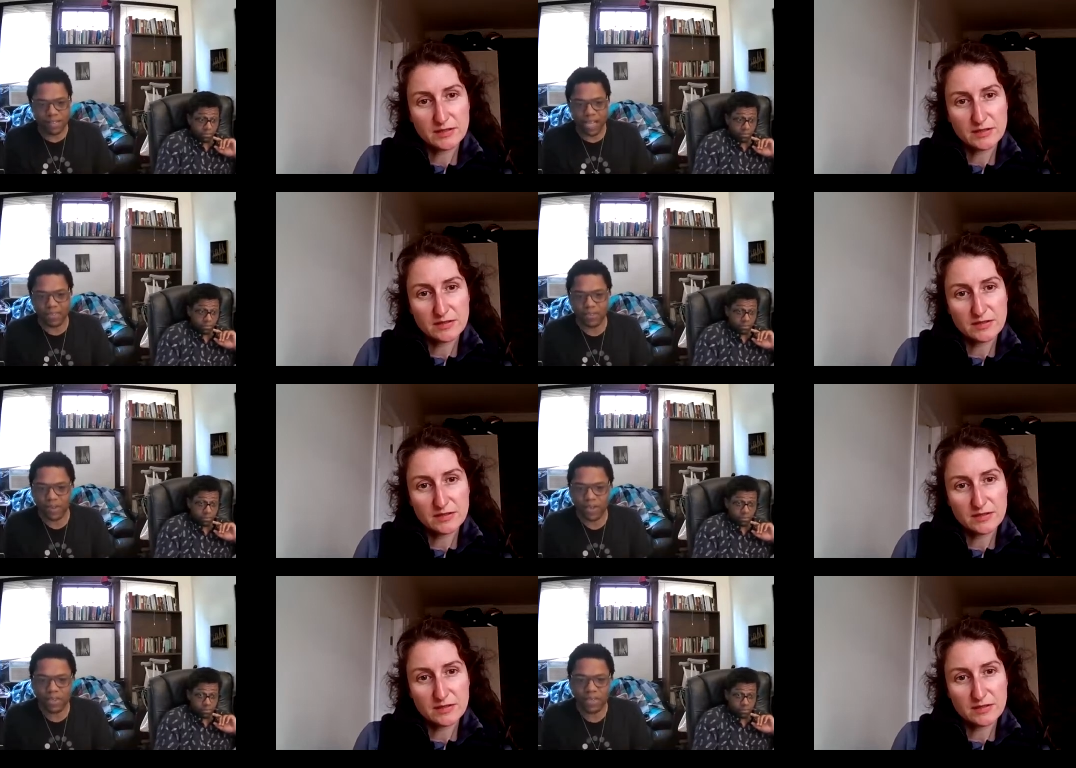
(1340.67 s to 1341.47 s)
Speaker 1: lights
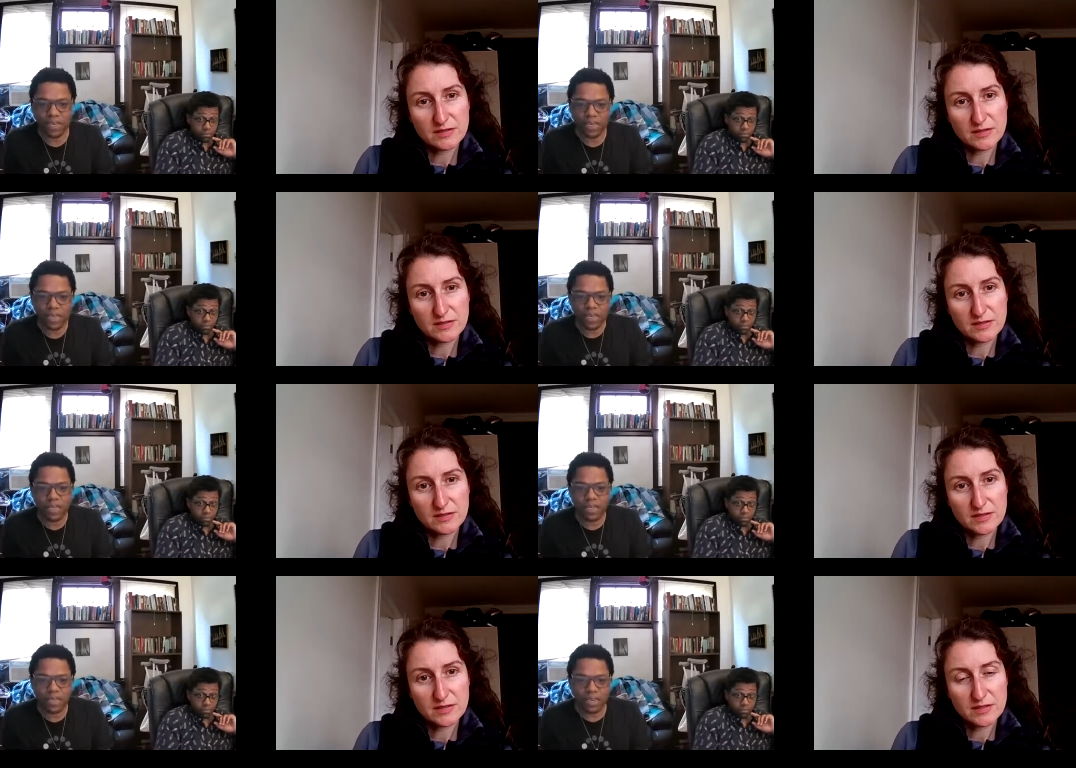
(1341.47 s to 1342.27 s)
on,
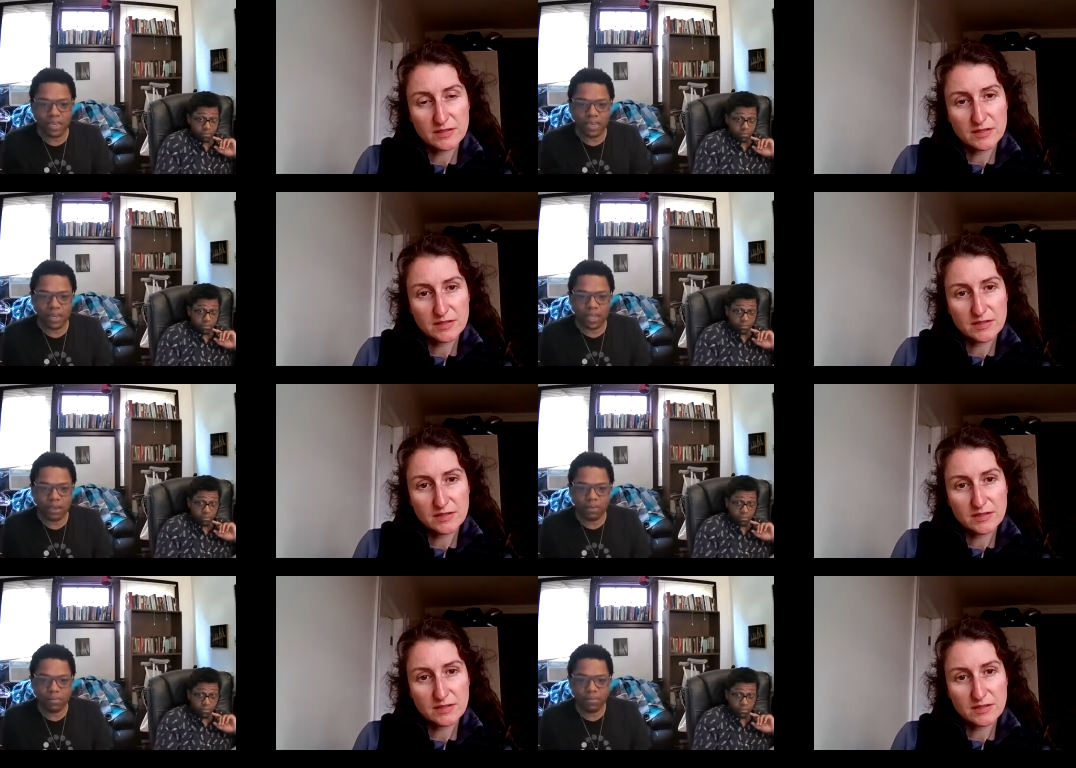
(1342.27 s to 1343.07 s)
uh,
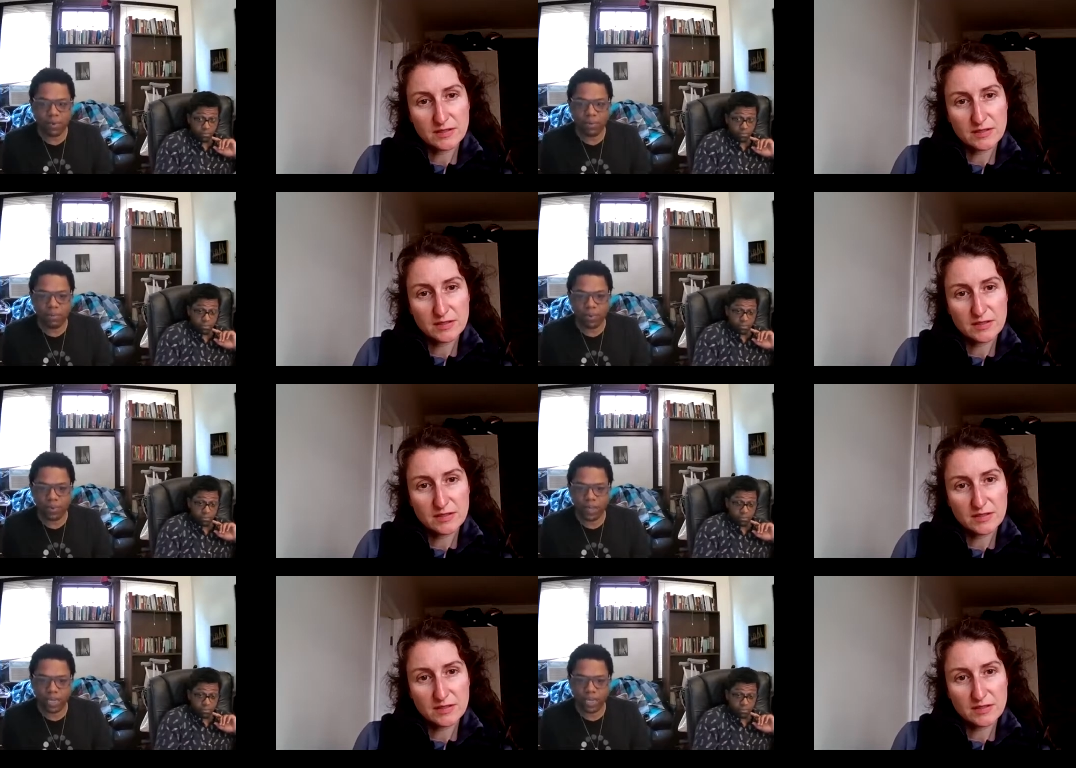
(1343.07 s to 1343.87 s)
um, no
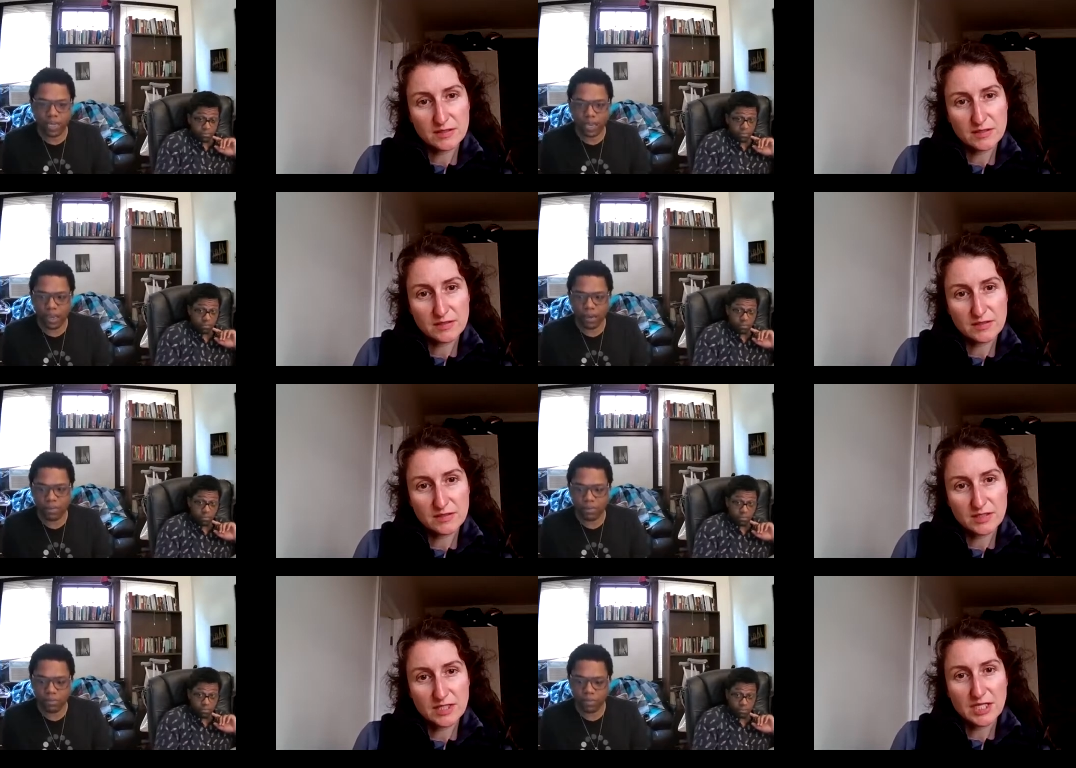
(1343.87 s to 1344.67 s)
music.
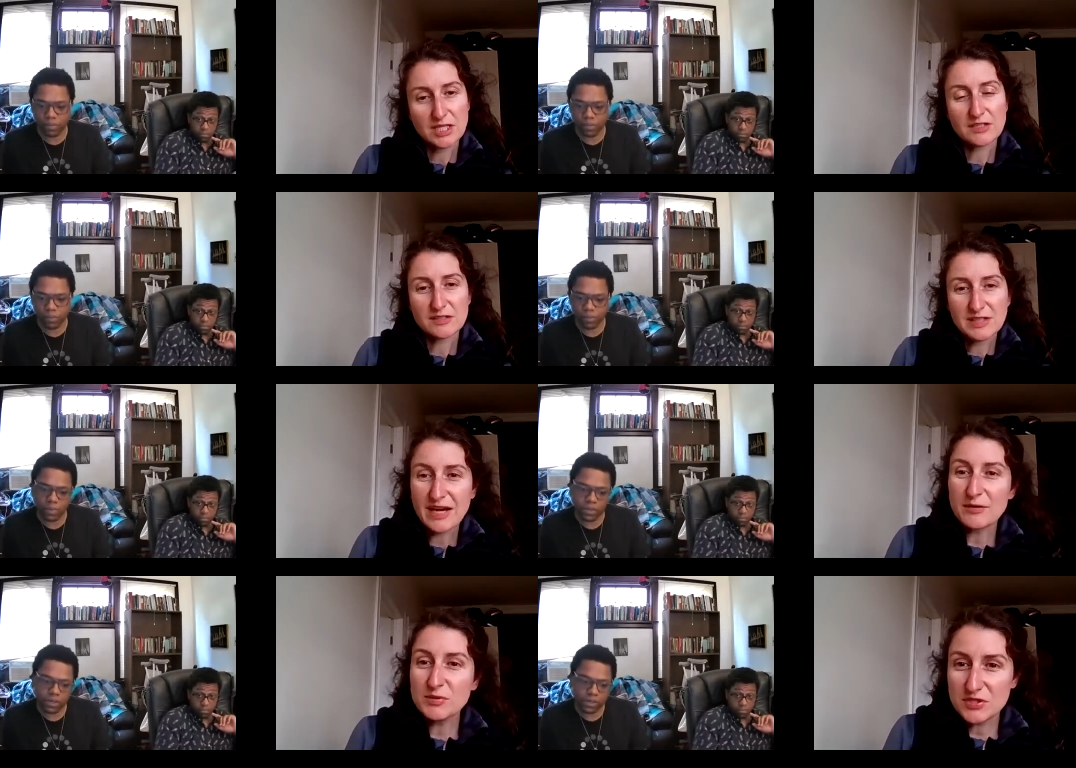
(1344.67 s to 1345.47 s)
Um,
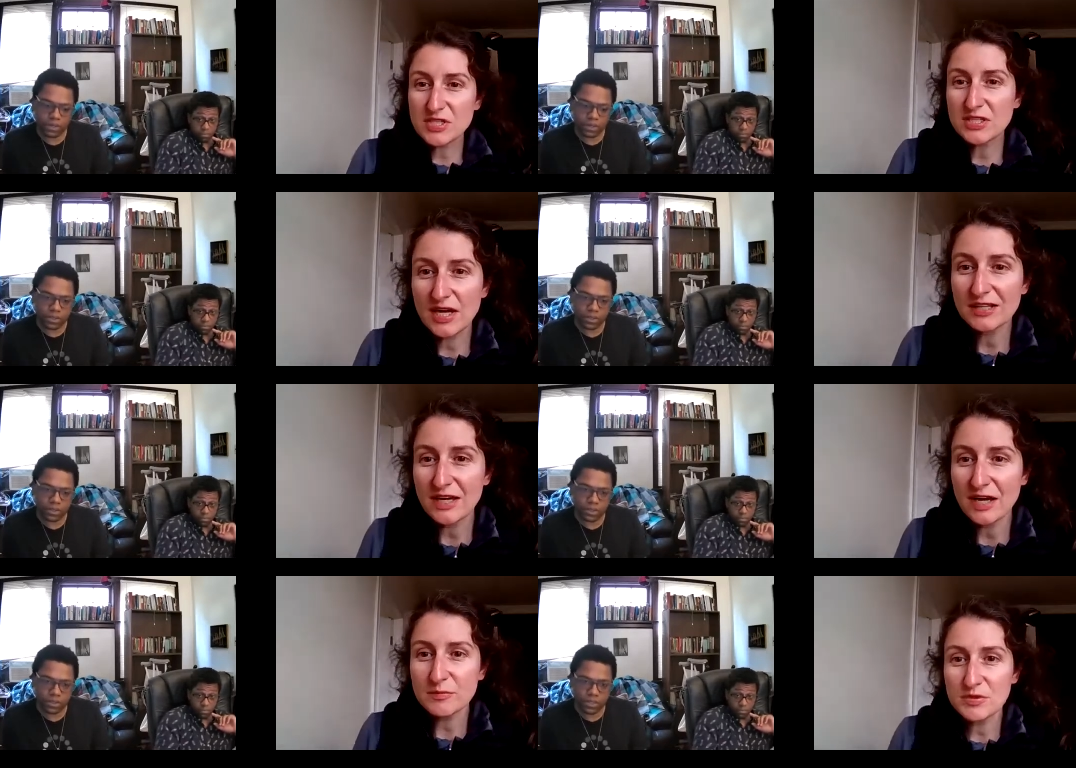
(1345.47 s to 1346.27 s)
Speaker 2: the loud music,
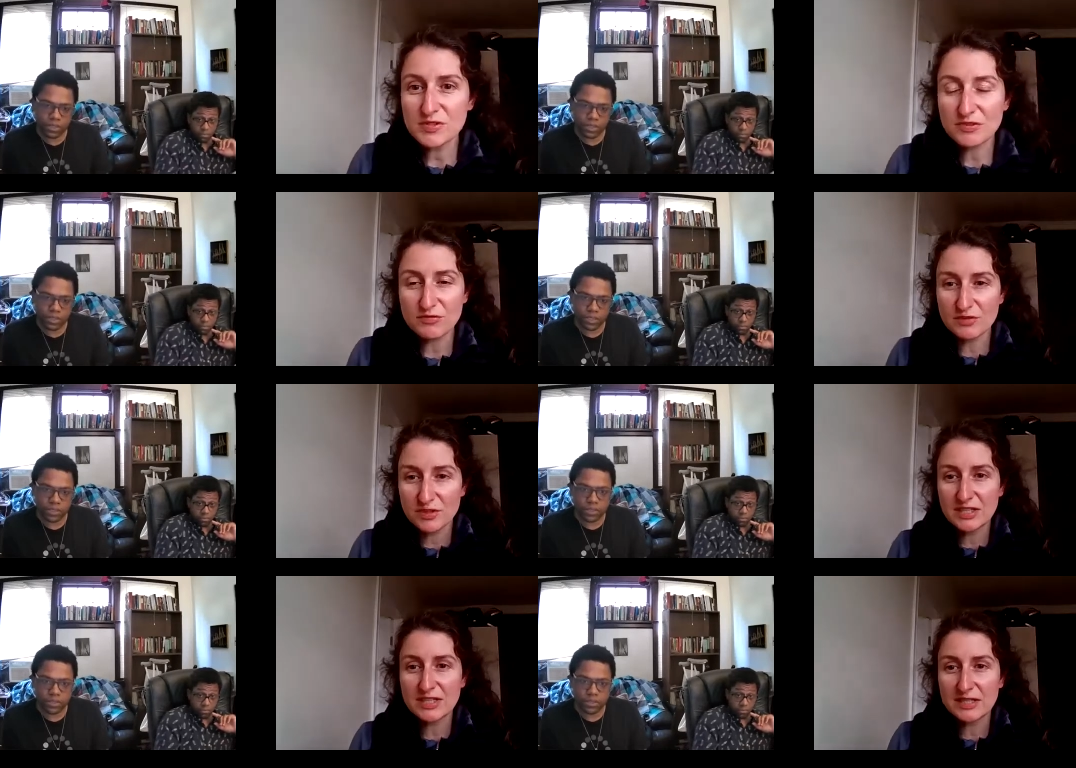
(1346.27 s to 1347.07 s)
yeah, loud
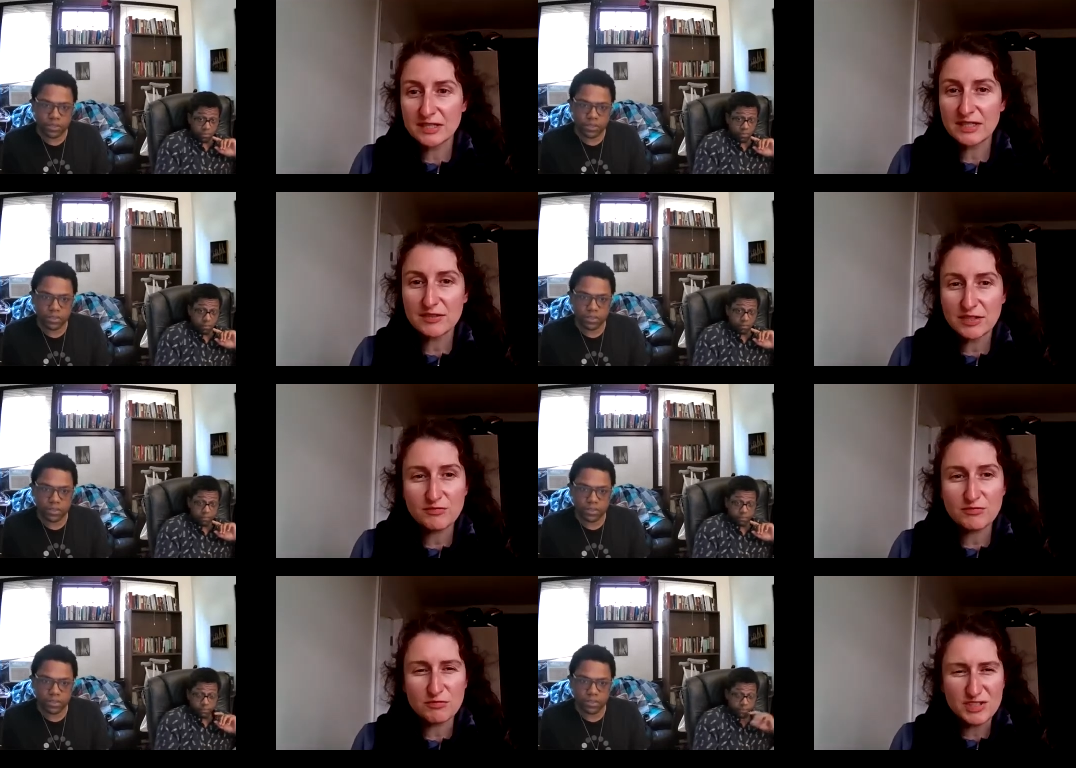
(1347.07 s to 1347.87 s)
music really
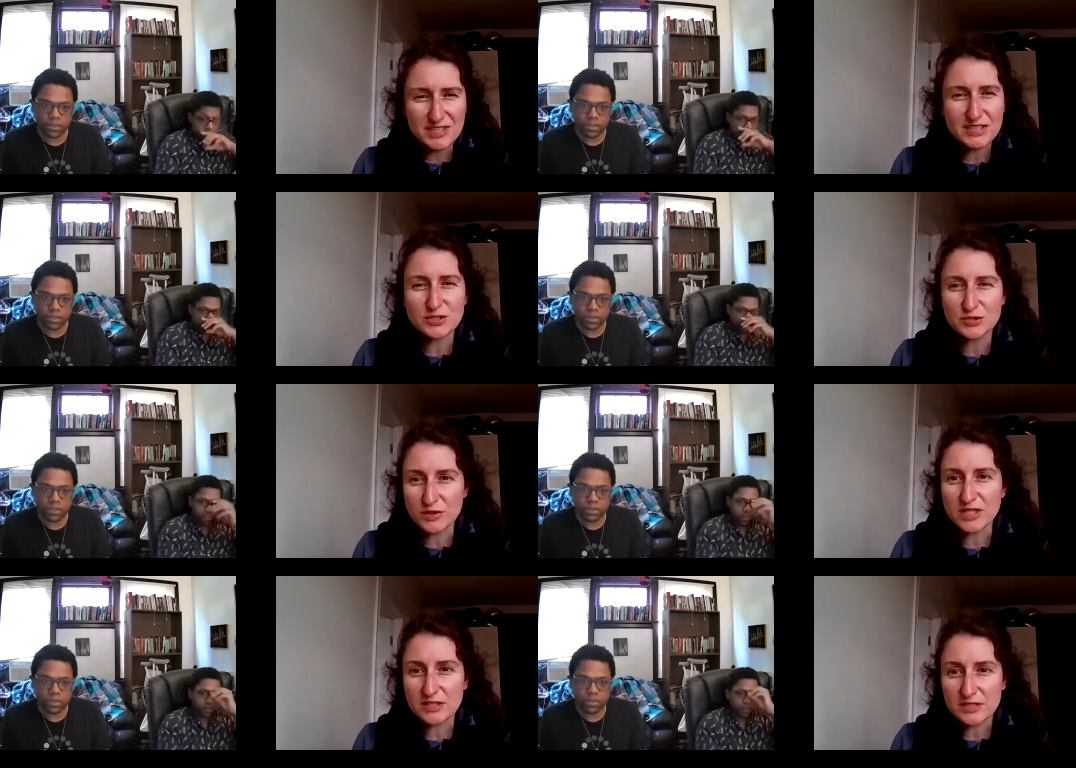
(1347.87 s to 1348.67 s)
it can
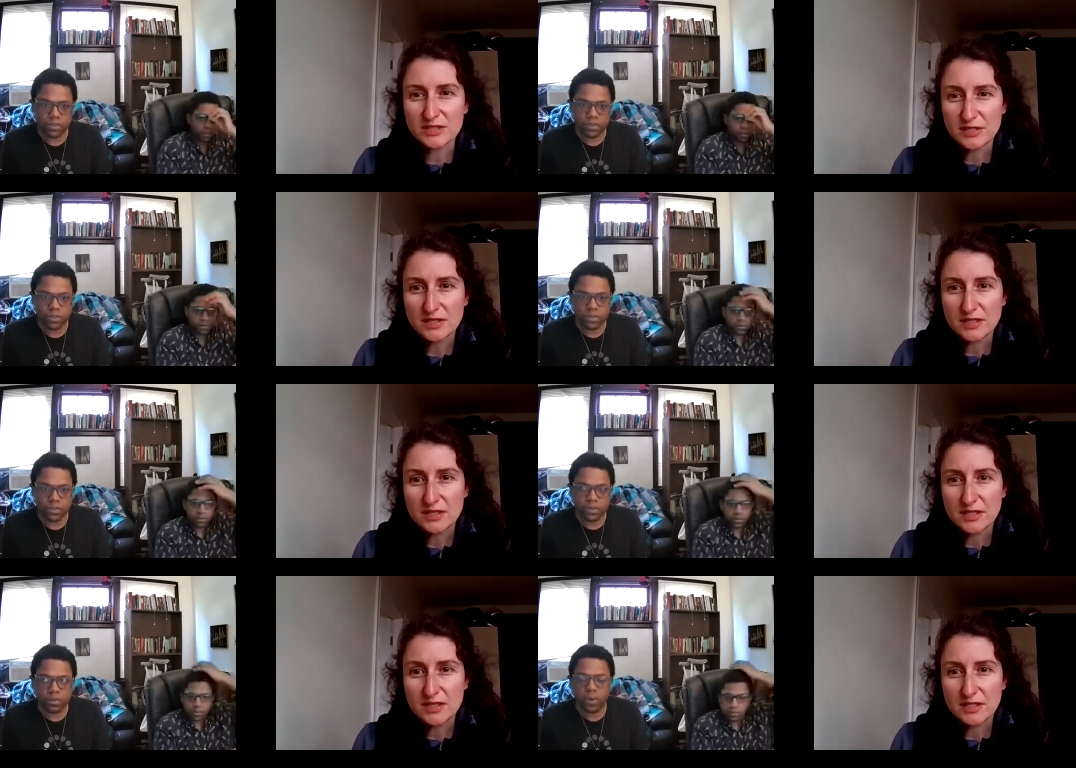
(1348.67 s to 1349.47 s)
really do it.
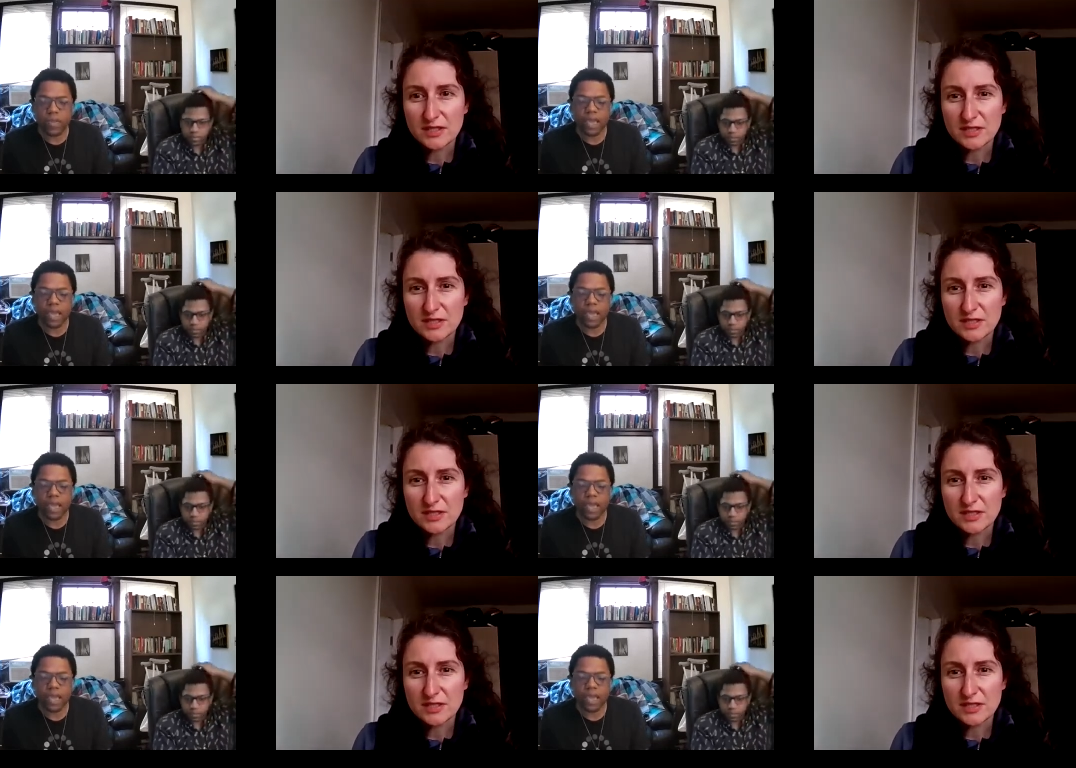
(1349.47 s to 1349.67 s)
Speaker 1: Well,